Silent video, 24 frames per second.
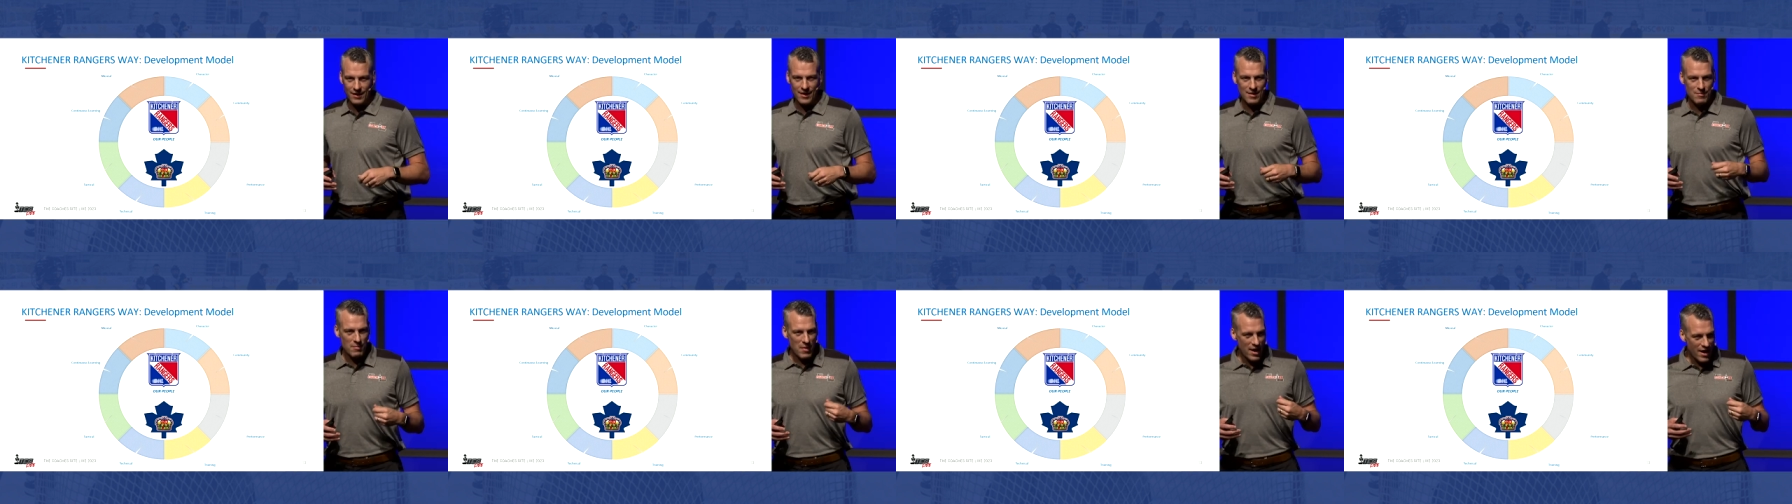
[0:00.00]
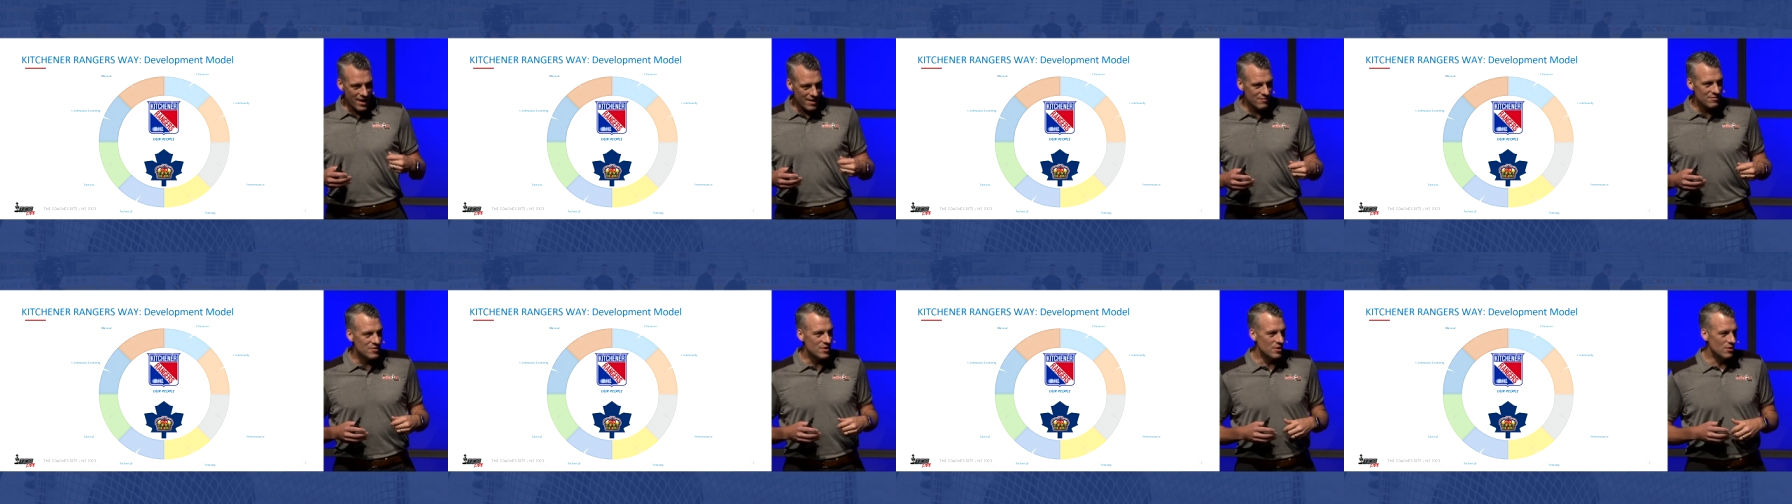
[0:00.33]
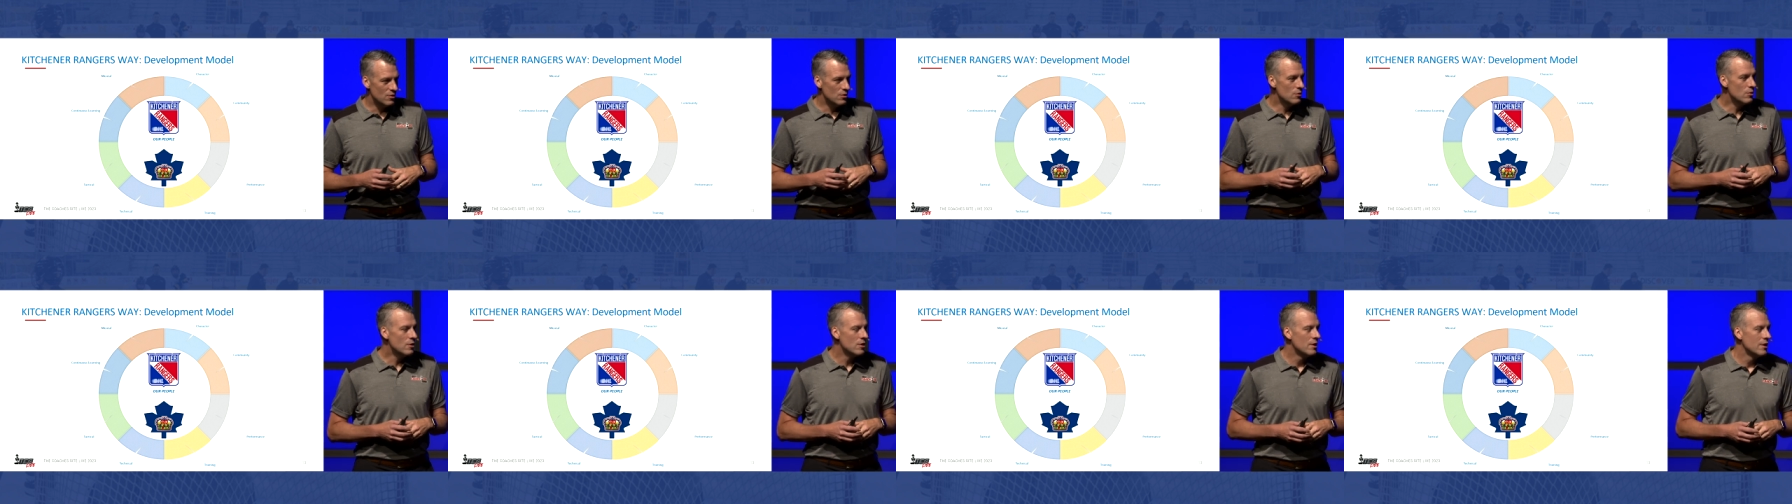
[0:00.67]
in my
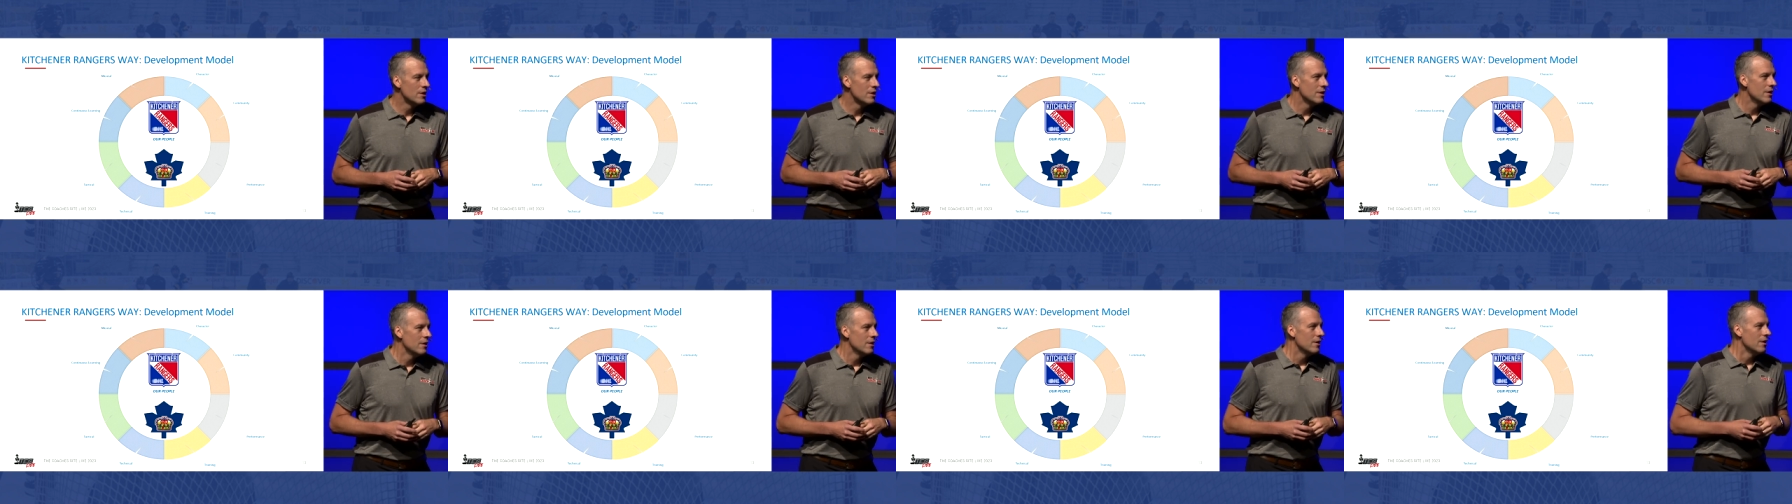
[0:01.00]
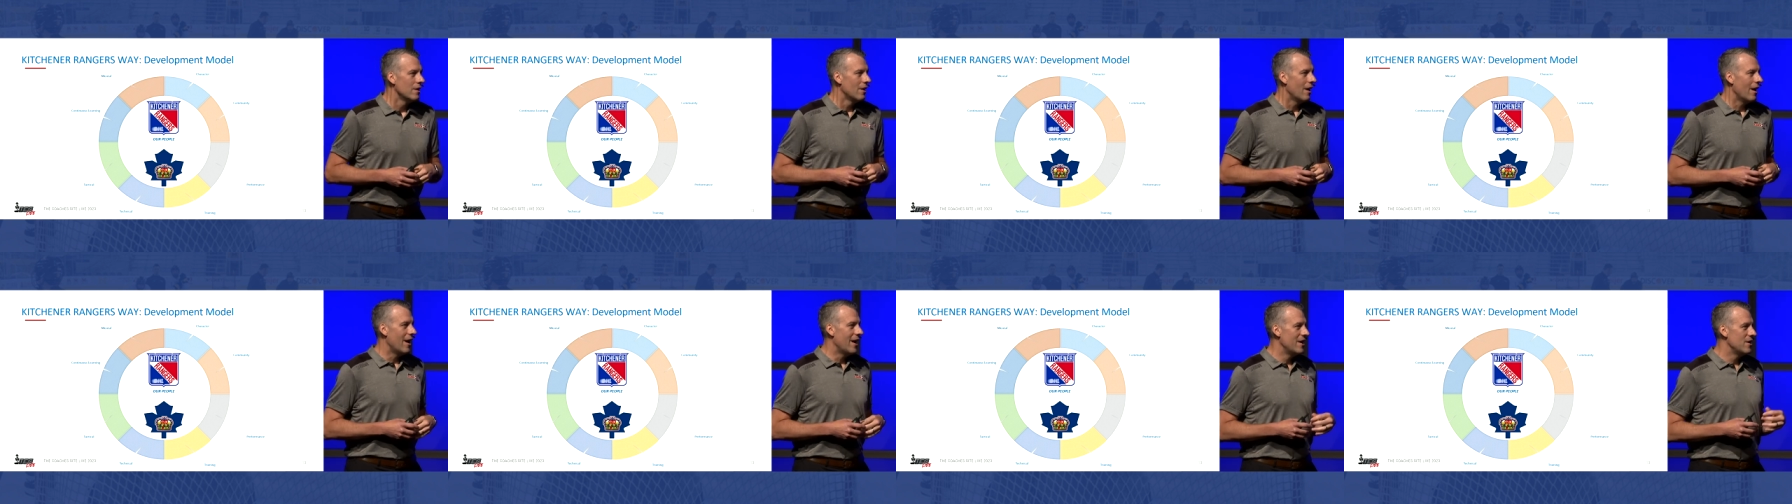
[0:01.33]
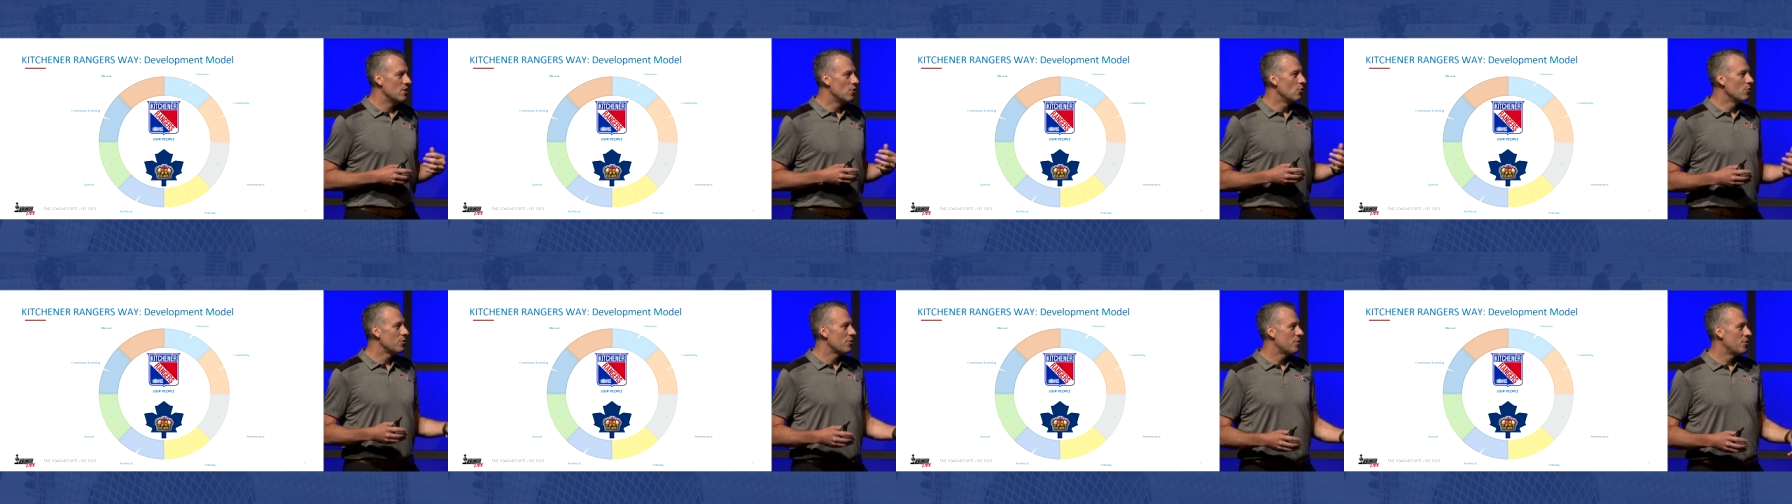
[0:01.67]
view,
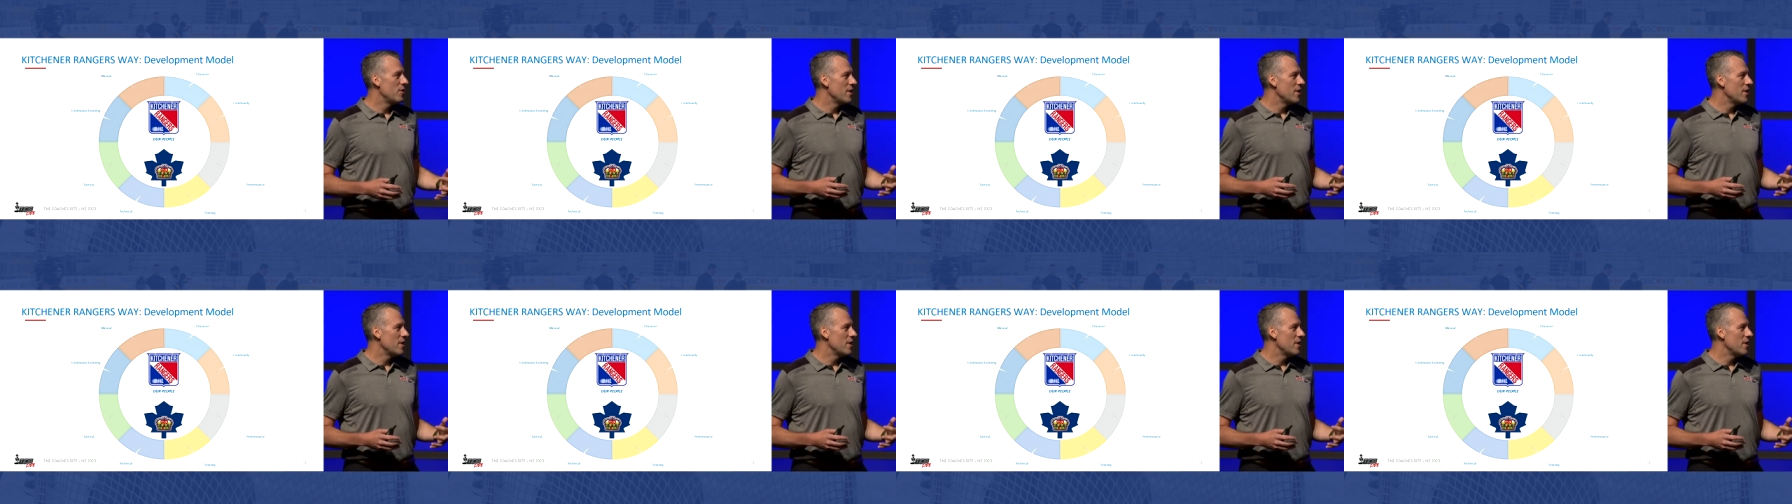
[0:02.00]
I don't